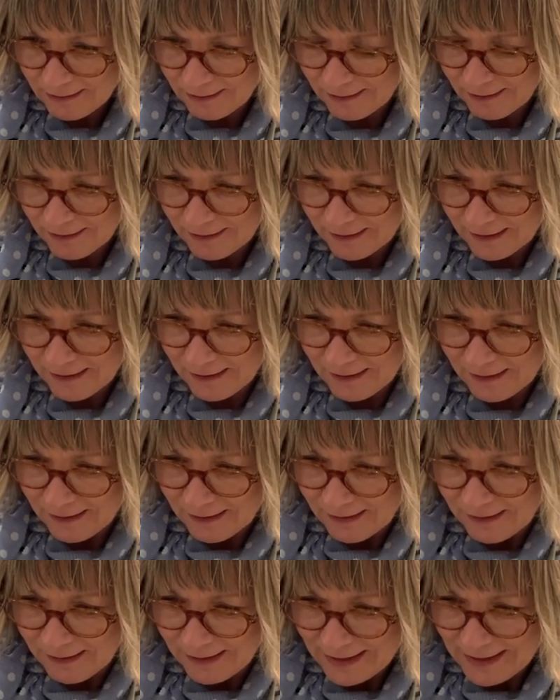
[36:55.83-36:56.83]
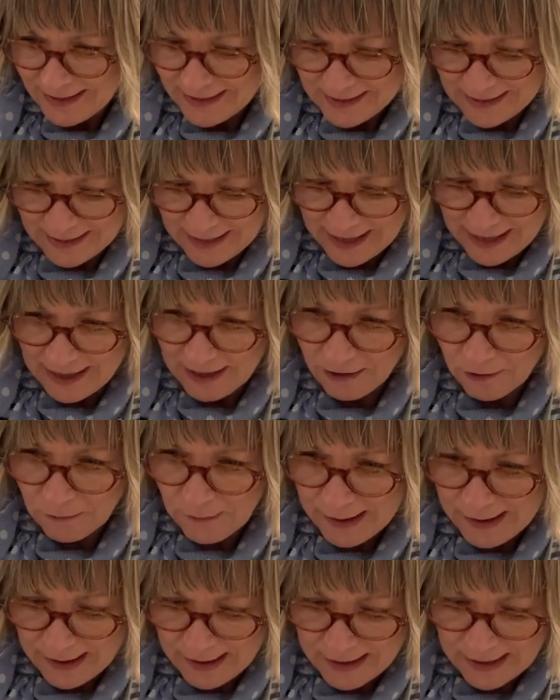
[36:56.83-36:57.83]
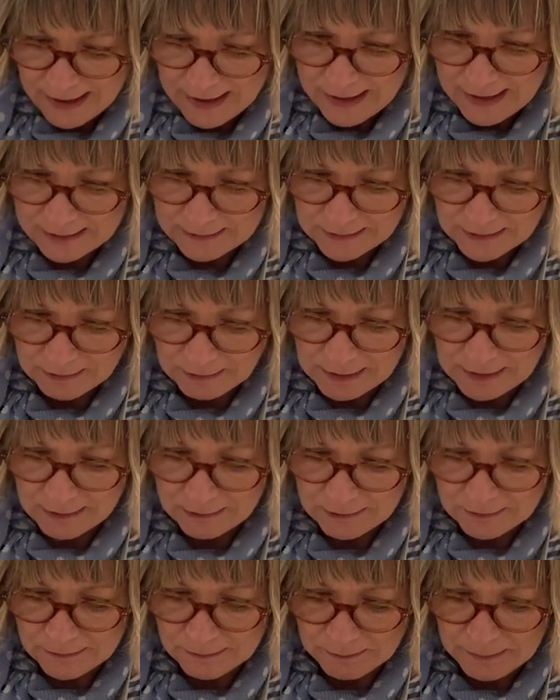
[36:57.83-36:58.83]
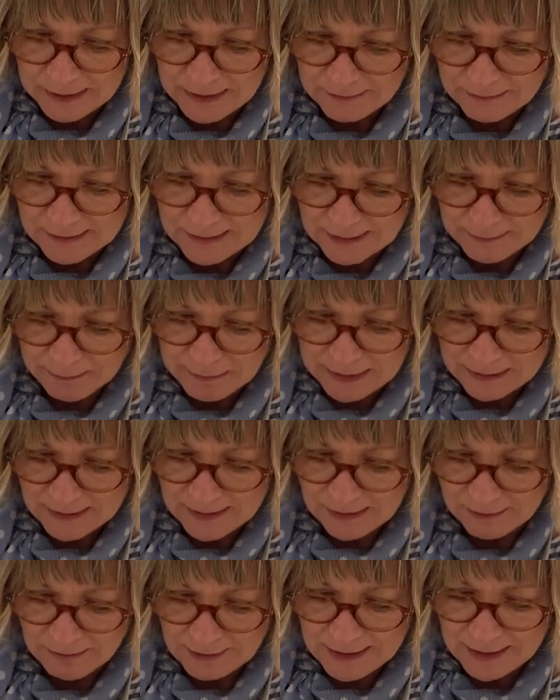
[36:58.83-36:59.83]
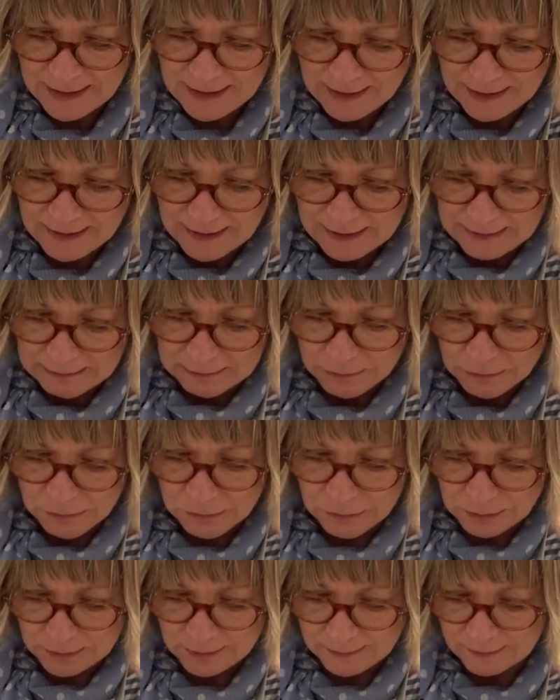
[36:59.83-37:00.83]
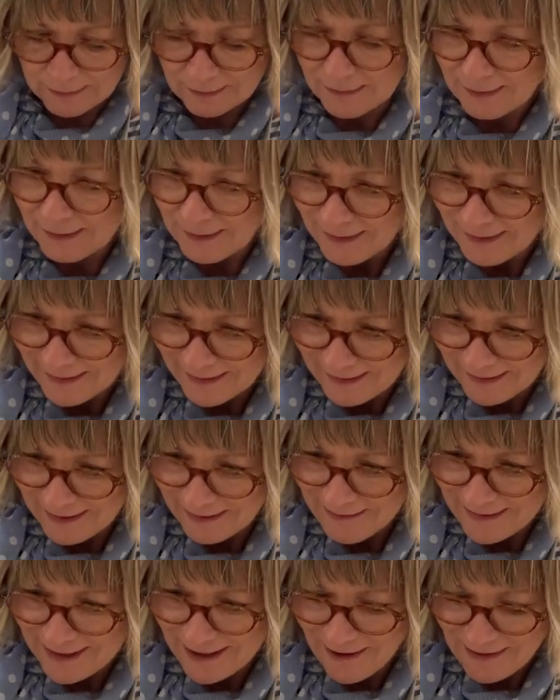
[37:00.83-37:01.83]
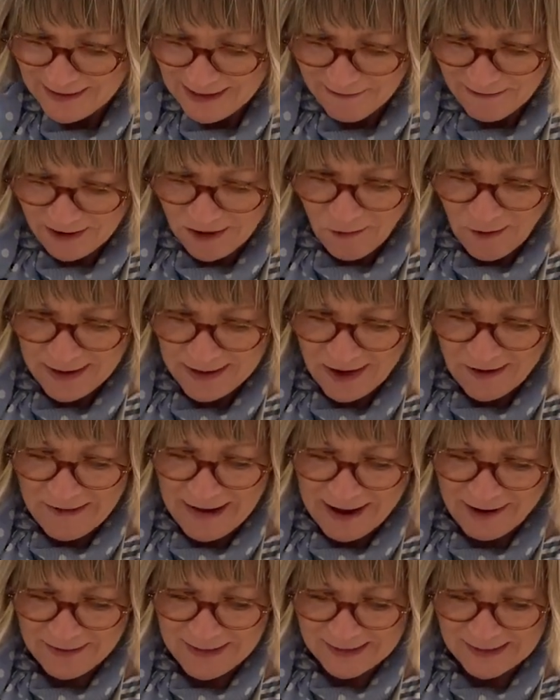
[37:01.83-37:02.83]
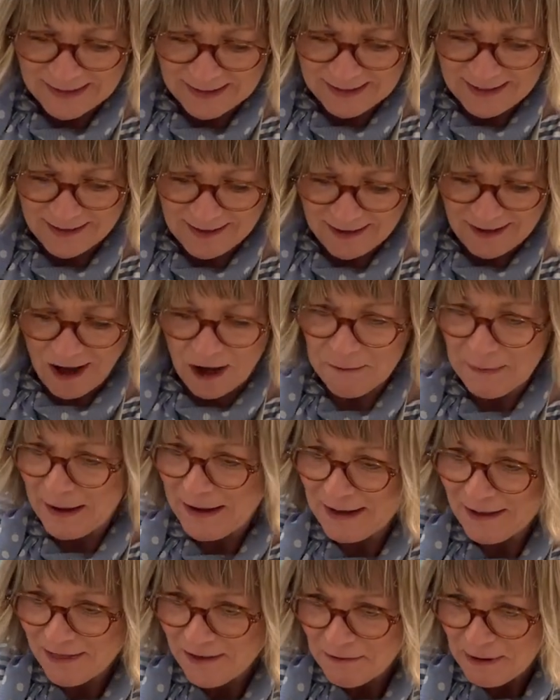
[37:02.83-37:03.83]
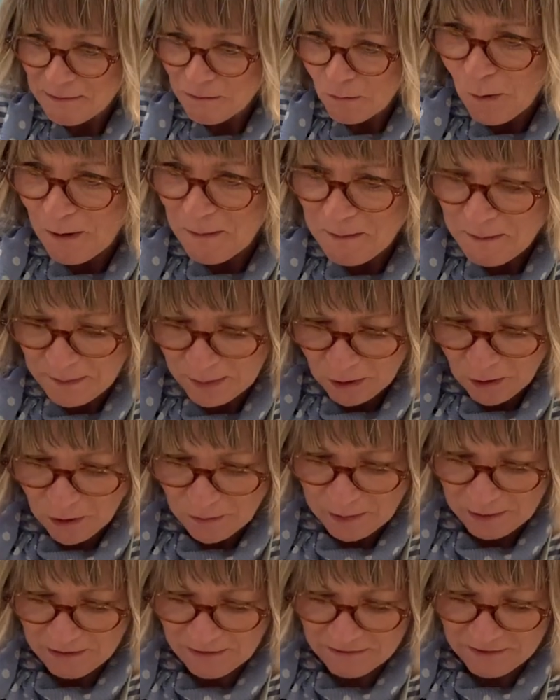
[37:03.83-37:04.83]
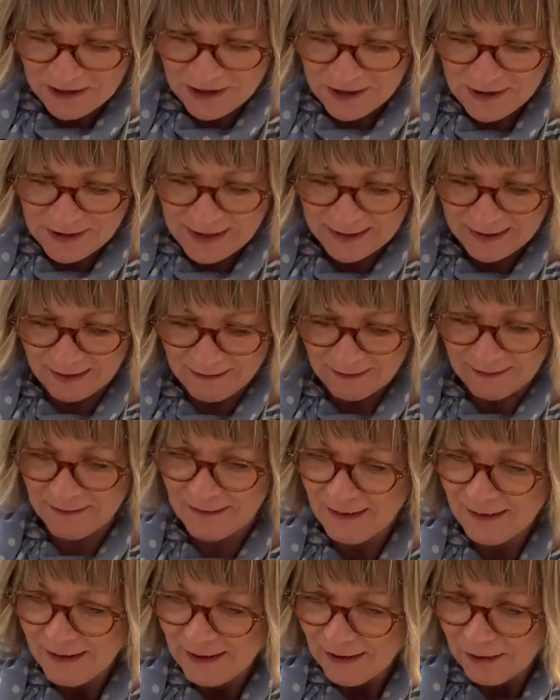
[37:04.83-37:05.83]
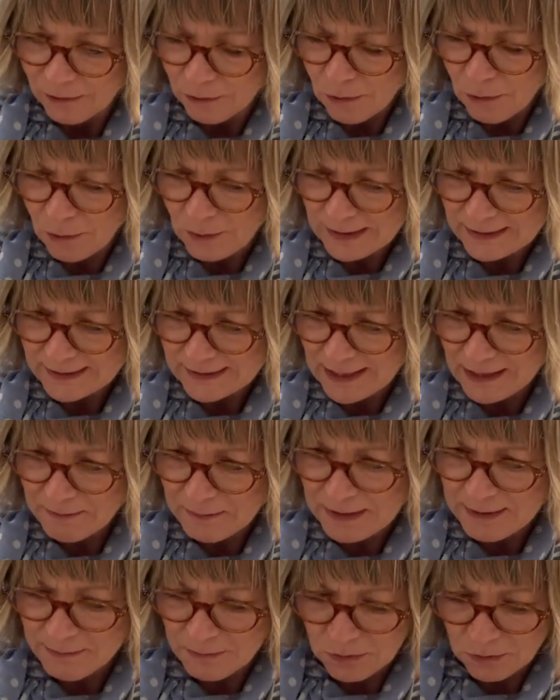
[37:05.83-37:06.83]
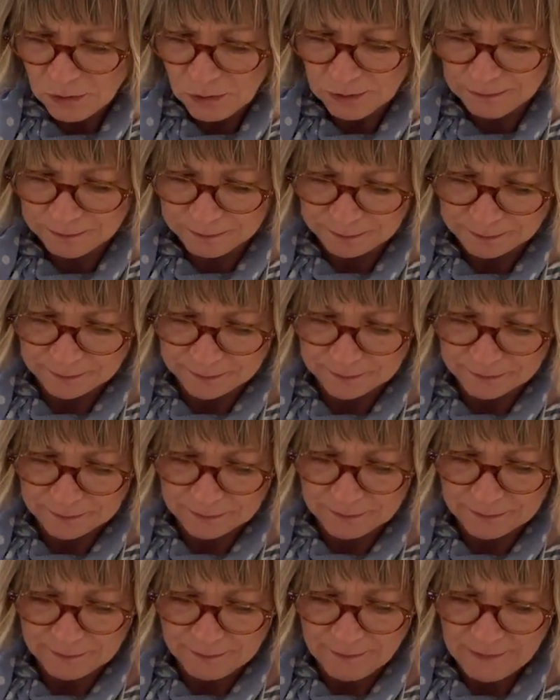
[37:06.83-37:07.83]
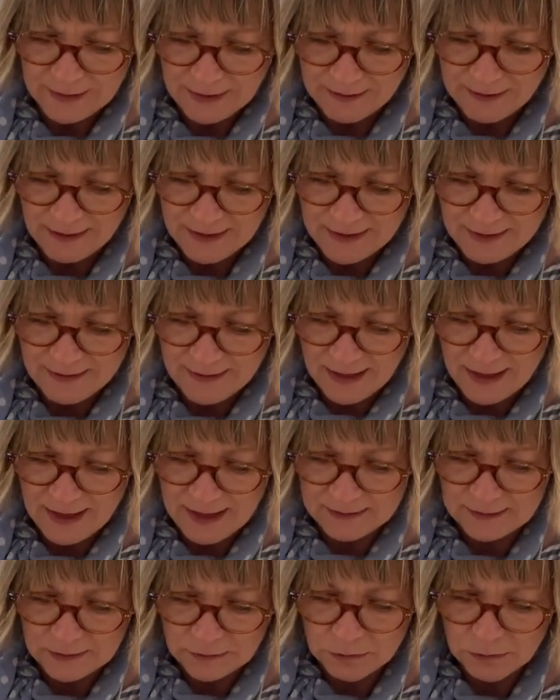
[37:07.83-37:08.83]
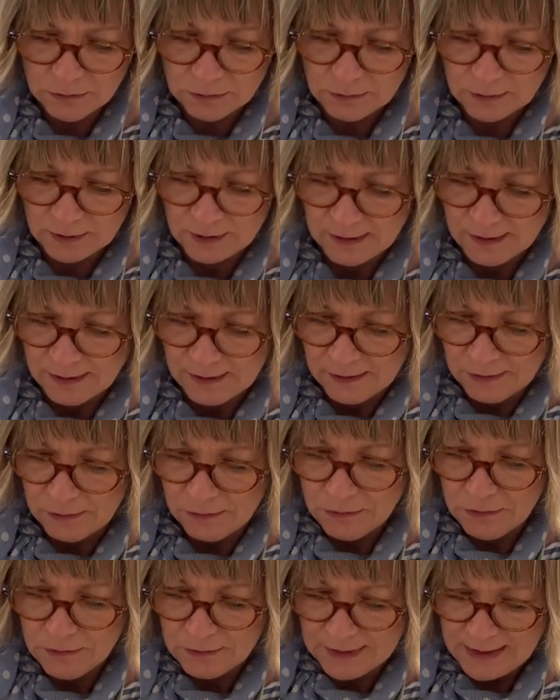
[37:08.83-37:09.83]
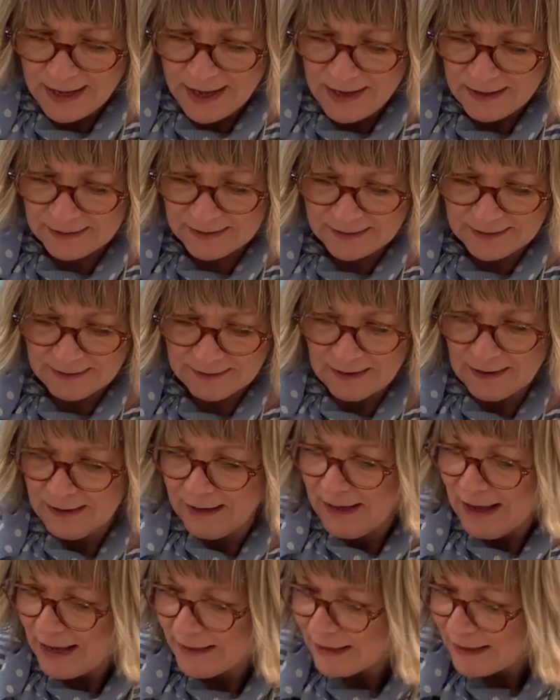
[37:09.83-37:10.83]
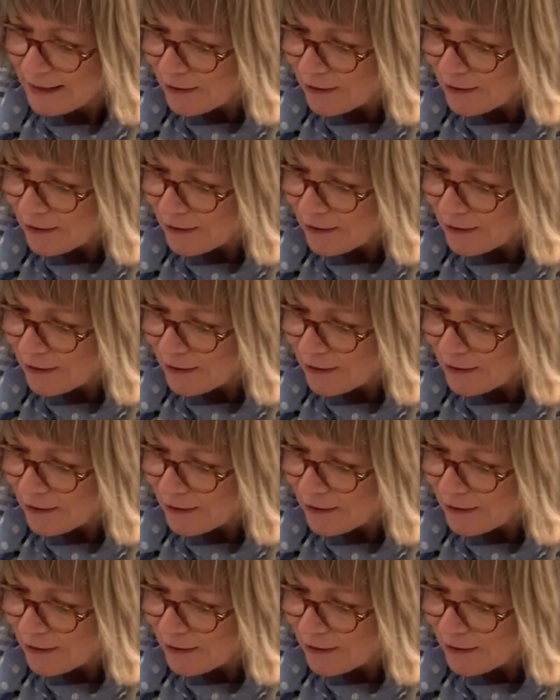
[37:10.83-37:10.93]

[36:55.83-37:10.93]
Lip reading: the ink out and do a little bit of spattery. Ooh, there we go. I never quite know how this is going to come out, either one blob or a few little. Oh, let's get a bit more like that. Ooh, oh yes, and